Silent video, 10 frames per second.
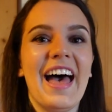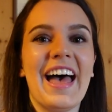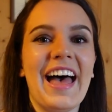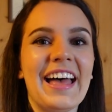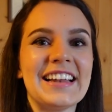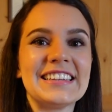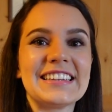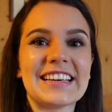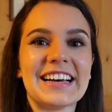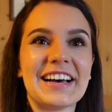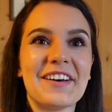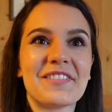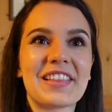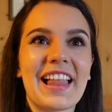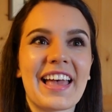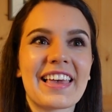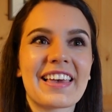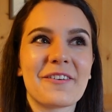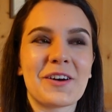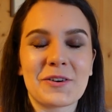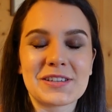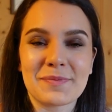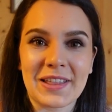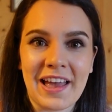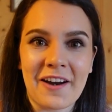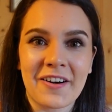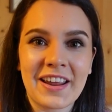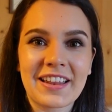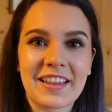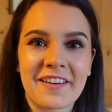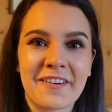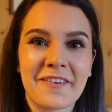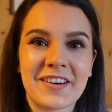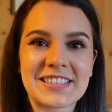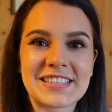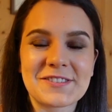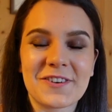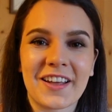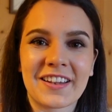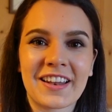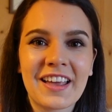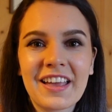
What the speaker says: And like, when I was in Bad Hering, there was this one